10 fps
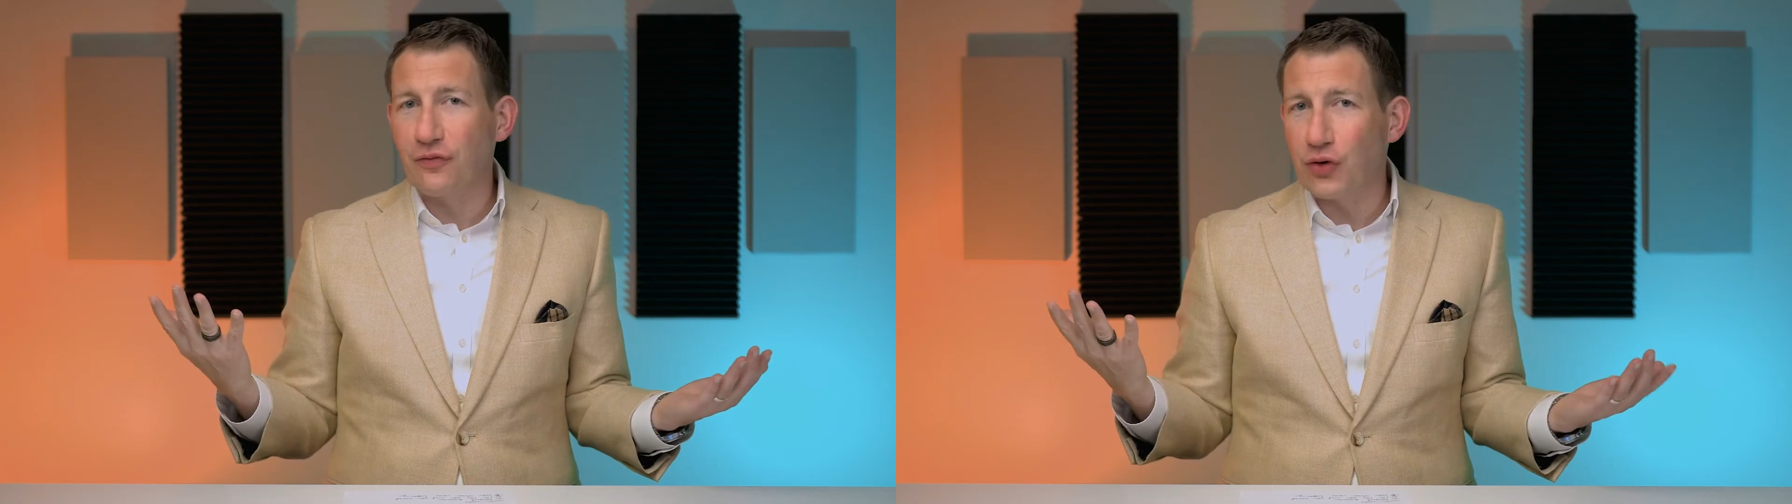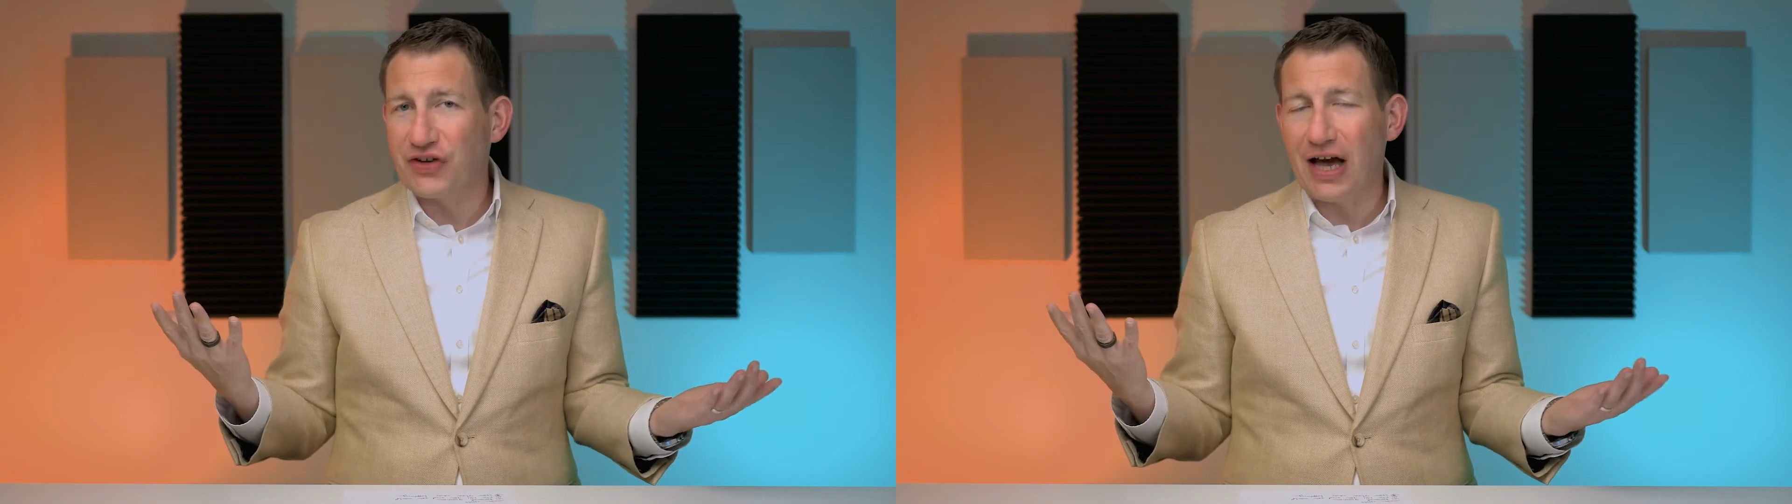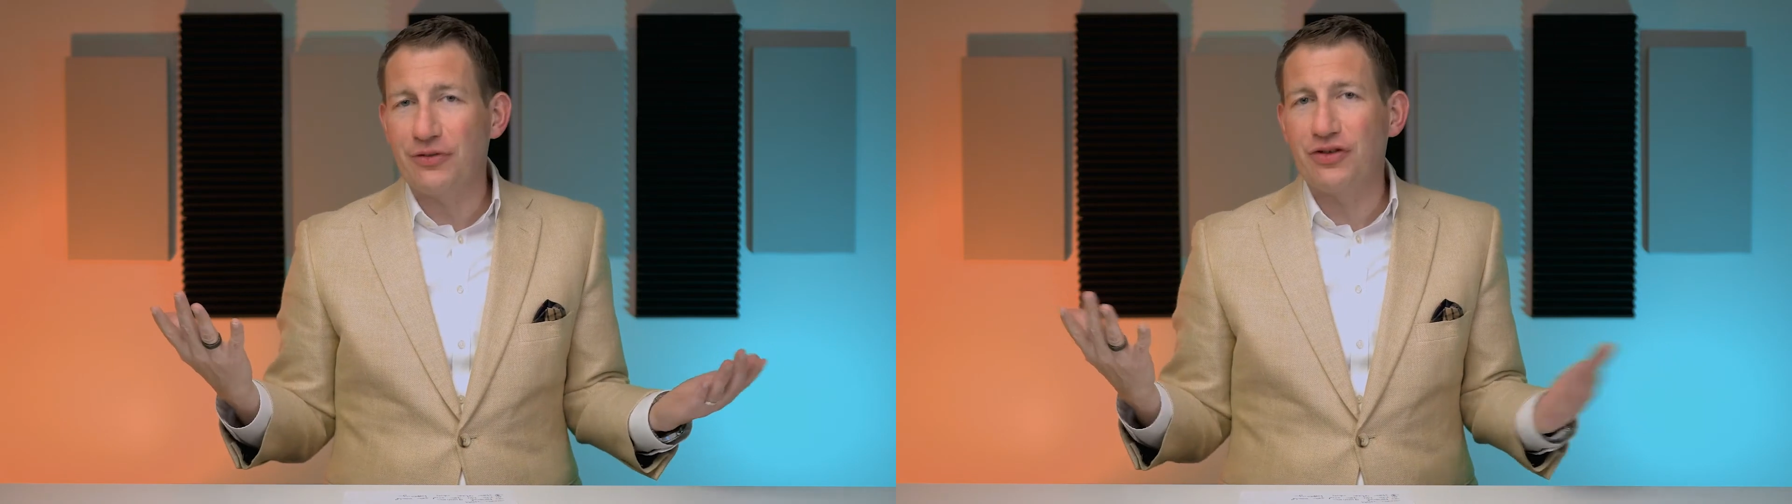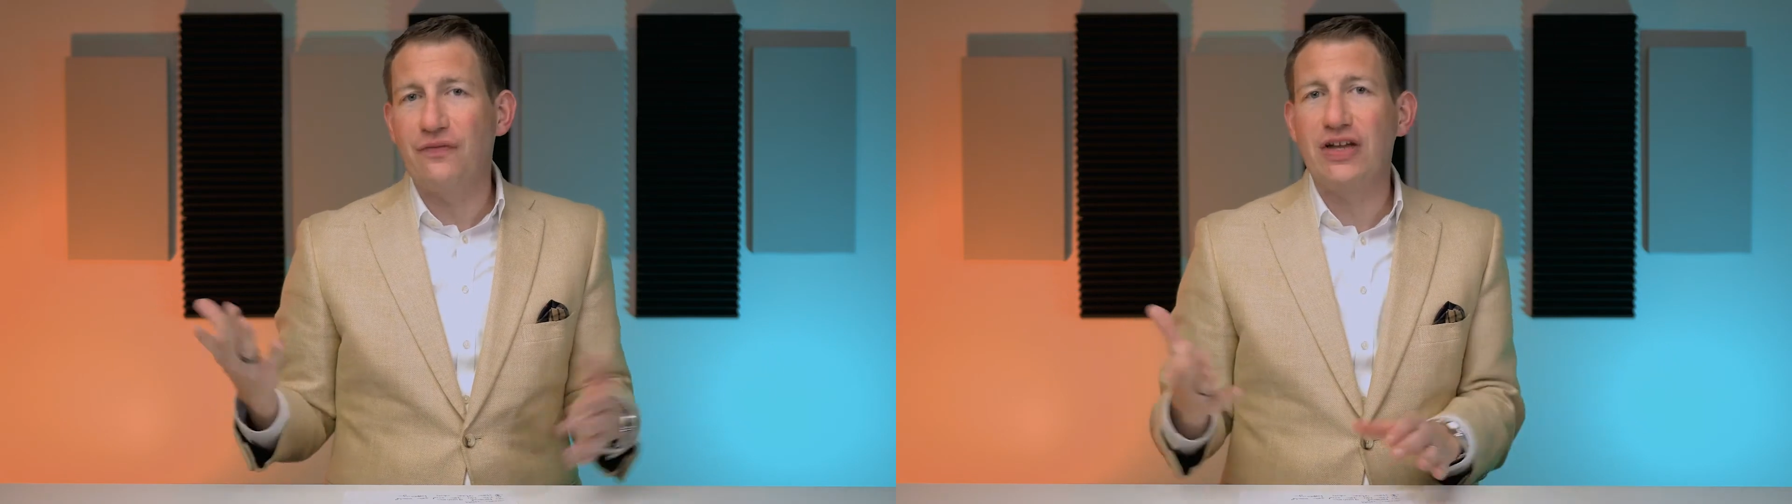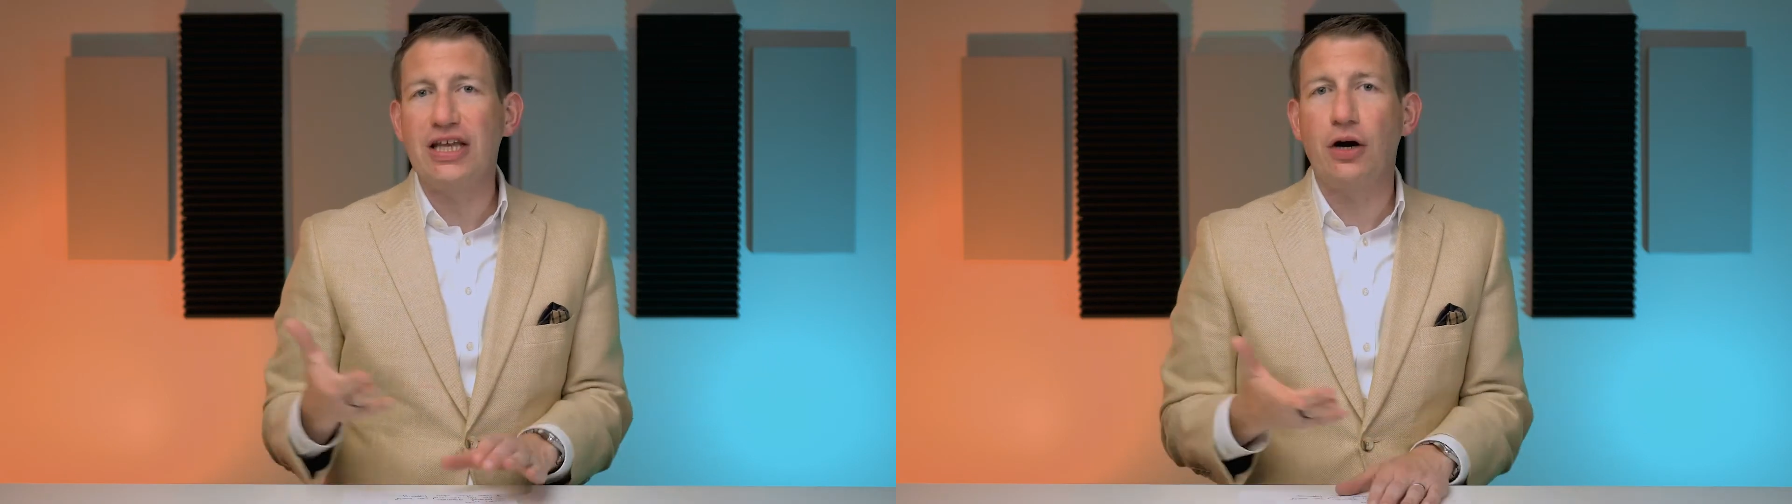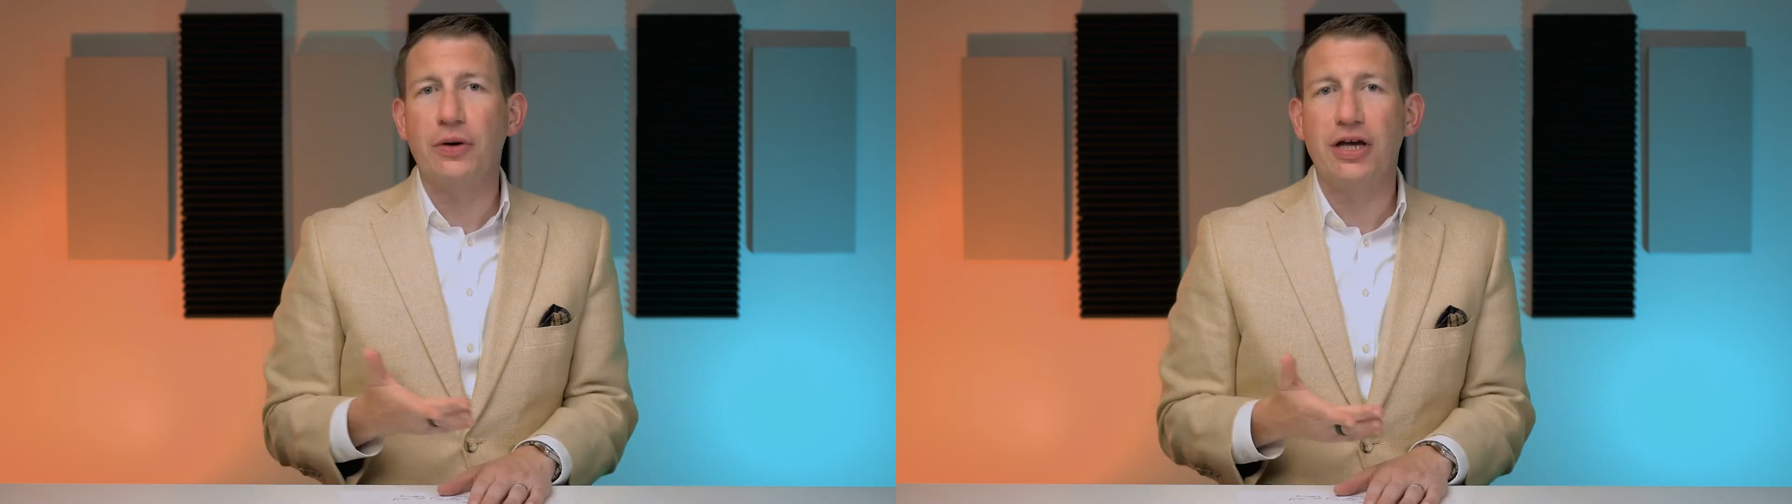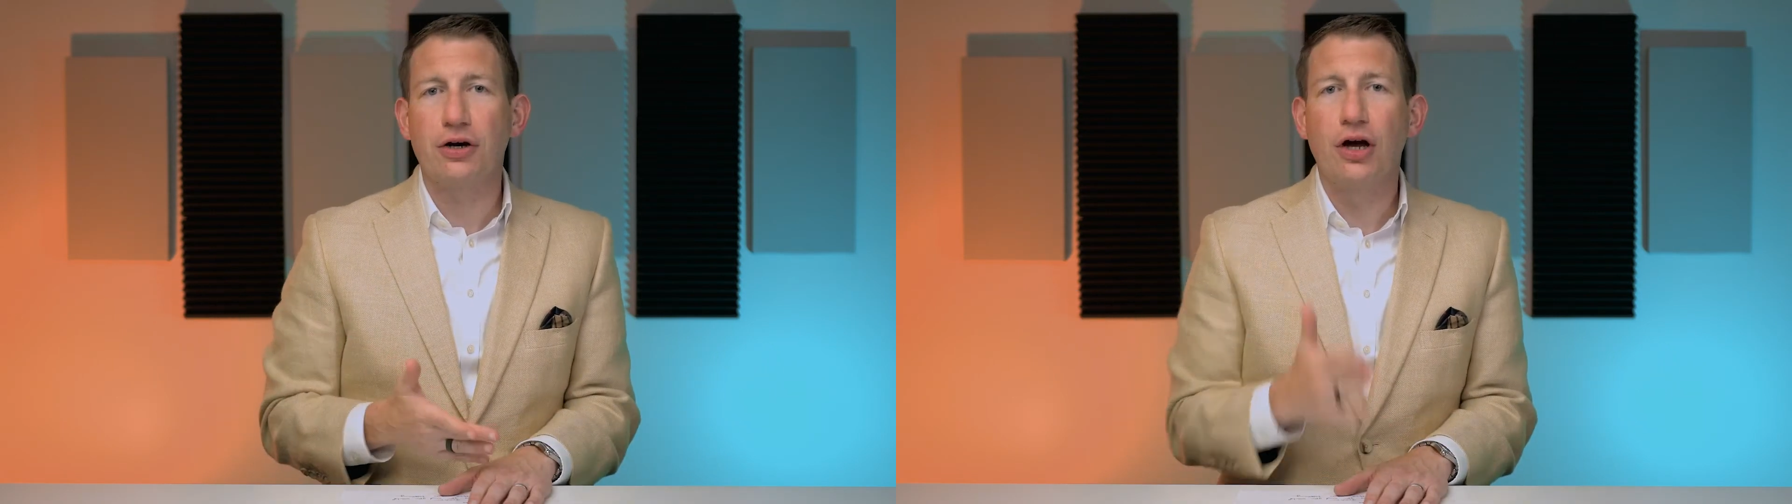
4 times in the video here.